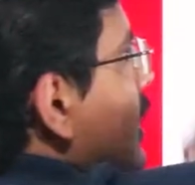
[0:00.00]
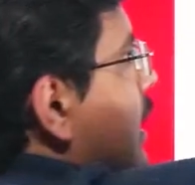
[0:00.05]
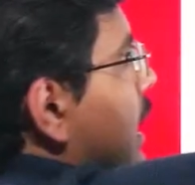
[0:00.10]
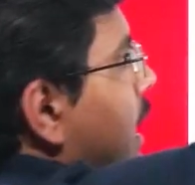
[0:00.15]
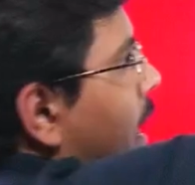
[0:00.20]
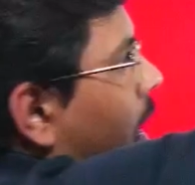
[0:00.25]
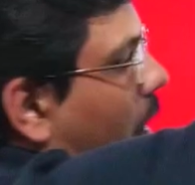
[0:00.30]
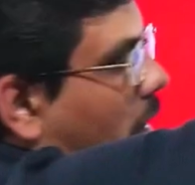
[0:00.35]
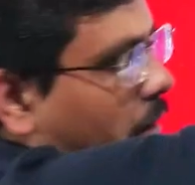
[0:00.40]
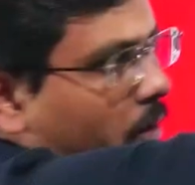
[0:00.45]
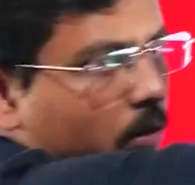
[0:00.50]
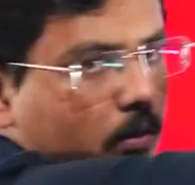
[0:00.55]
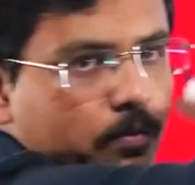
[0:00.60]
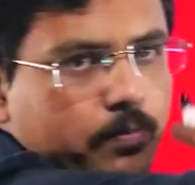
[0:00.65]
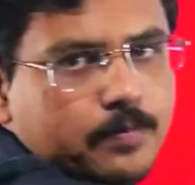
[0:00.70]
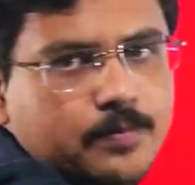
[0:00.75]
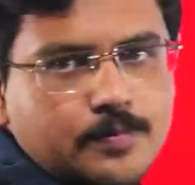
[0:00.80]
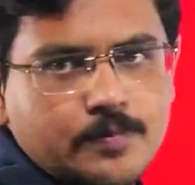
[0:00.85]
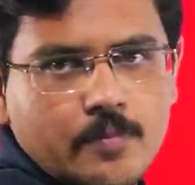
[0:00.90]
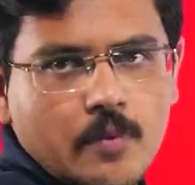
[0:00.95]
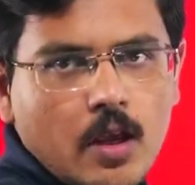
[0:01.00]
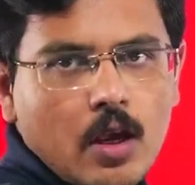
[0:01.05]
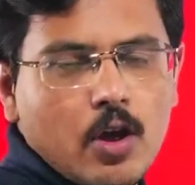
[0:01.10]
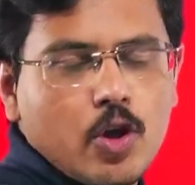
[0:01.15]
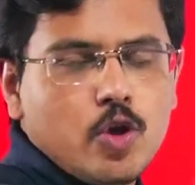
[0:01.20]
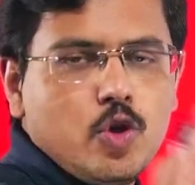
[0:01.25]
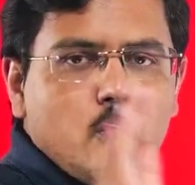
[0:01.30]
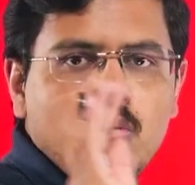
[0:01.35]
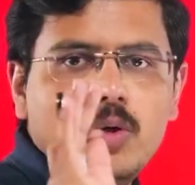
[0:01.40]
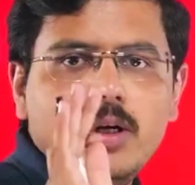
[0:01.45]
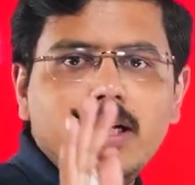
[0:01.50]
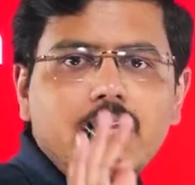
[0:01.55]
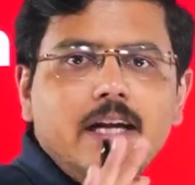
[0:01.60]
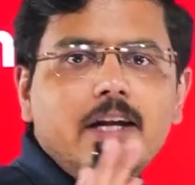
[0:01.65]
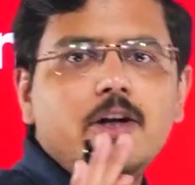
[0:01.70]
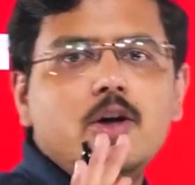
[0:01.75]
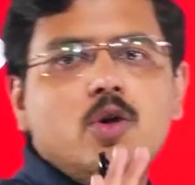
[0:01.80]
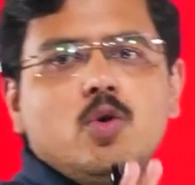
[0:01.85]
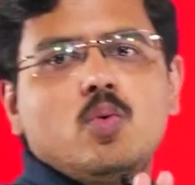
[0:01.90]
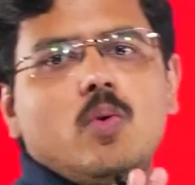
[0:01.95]
here, you
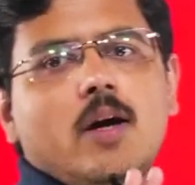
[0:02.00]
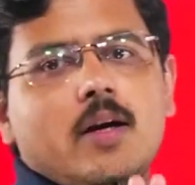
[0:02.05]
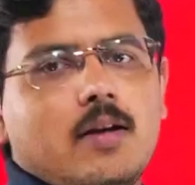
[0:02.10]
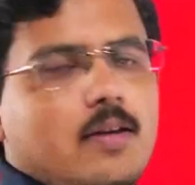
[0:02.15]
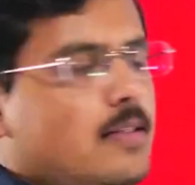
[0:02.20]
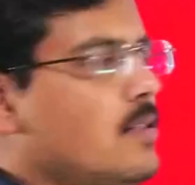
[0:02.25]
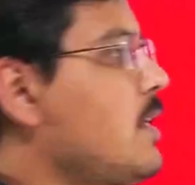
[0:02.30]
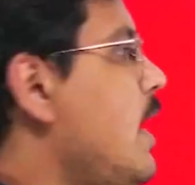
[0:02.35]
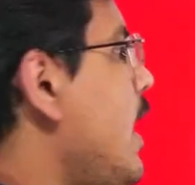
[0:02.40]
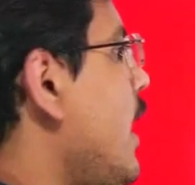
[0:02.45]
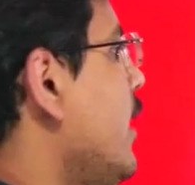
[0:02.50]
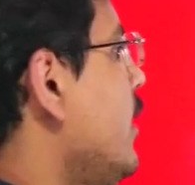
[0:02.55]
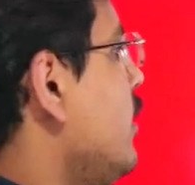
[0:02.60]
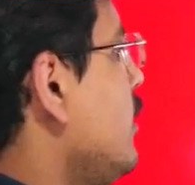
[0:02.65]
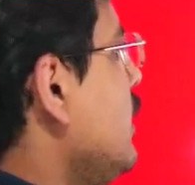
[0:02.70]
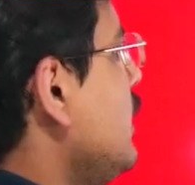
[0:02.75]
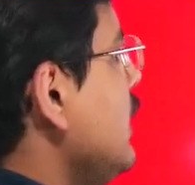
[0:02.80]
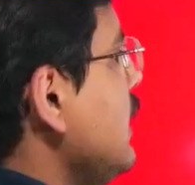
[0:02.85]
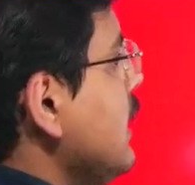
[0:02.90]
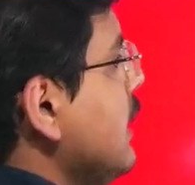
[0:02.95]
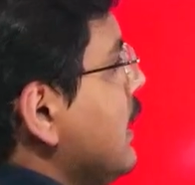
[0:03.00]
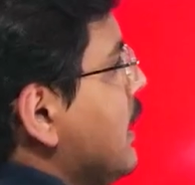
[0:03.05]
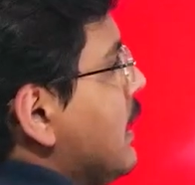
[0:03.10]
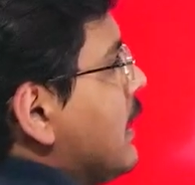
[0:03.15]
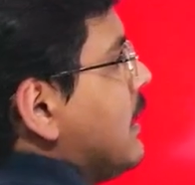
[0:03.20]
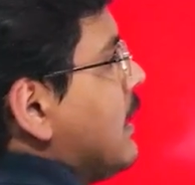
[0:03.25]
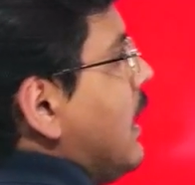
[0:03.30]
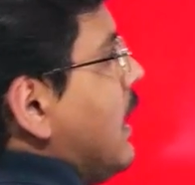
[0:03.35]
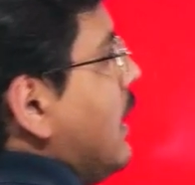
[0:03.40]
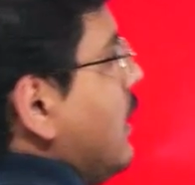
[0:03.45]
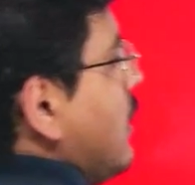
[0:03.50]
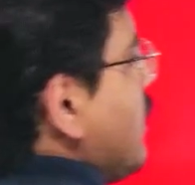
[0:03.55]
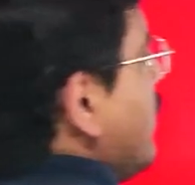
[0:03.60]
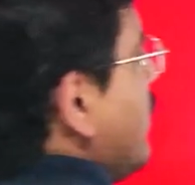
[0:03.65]
need to understand that